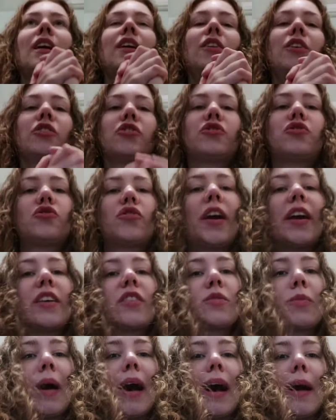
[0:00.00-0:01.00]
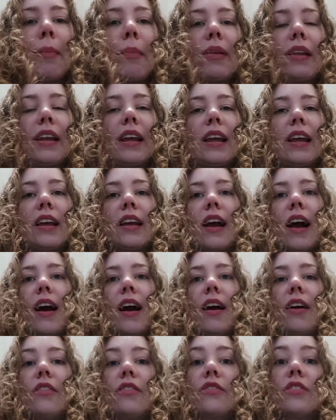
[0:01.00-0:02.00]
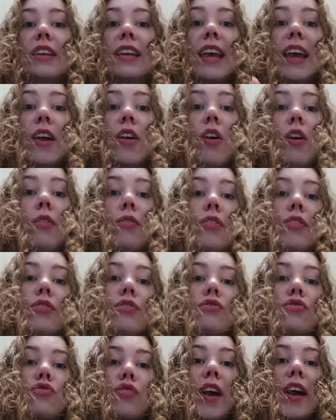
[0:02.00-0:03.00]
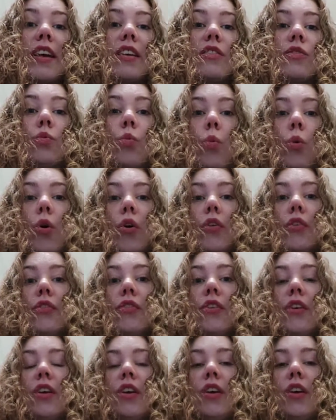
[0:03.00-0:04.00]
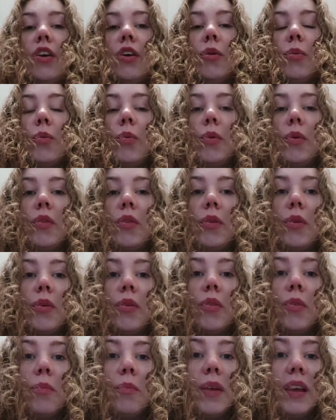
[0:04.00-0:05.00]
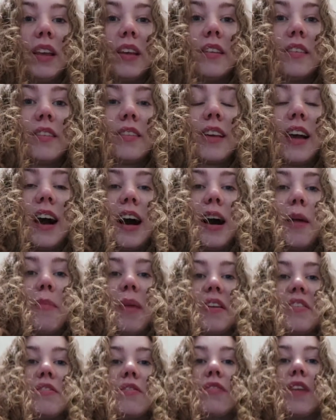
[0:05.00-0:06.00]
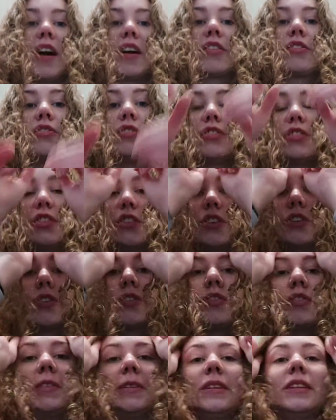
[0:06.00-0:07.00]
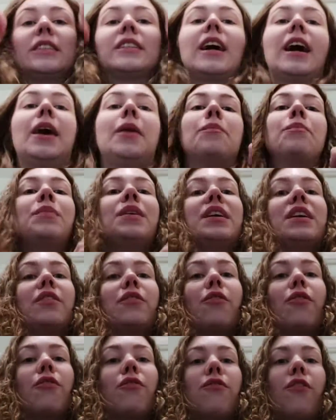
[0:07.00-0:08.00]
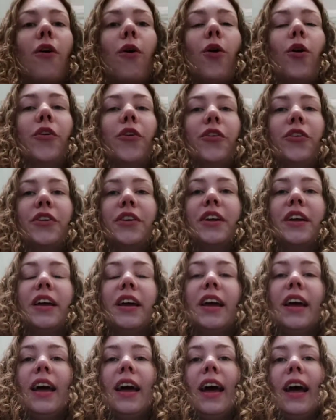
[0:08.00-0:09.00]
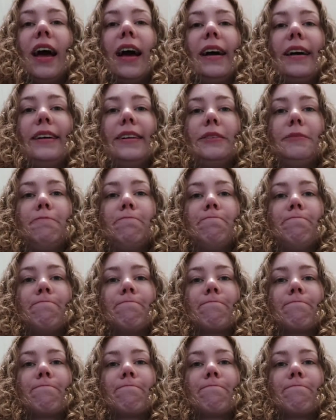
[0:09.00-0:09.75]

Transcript: a lot of strikes were happening, and to kick off the strikes was one of the biggest car manufacturers in the country at the time, being Ford. They